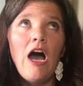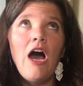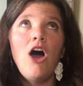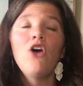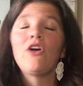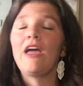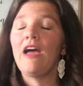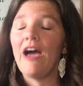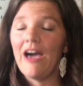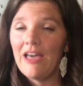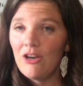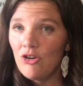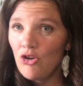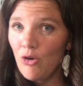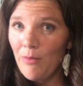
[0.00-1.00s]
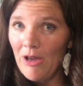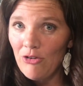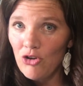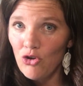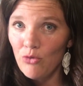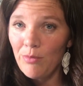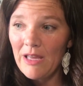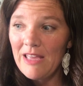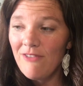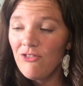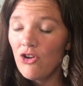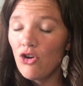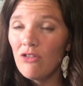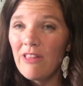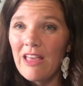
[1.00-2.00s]
Okay, I don't know about you, but if
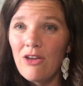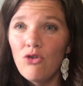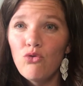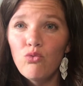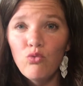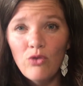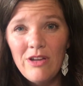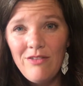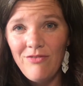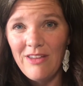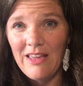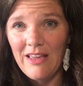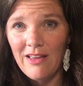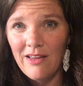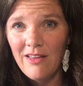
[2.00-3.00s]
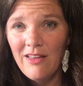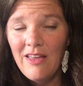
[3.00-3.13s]
you're like grieving